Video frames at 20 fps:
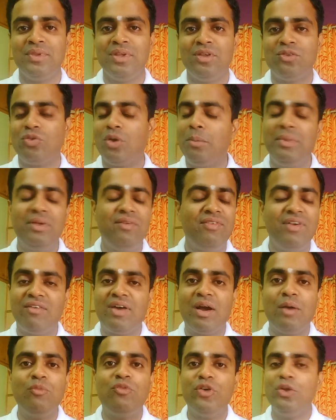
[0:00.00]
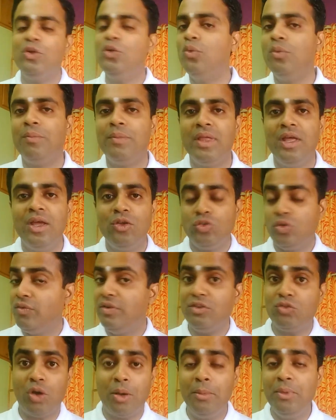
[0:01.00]
Swami, we have come for you. So
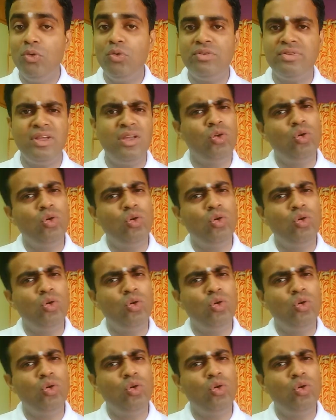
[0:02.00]
when Swami would say,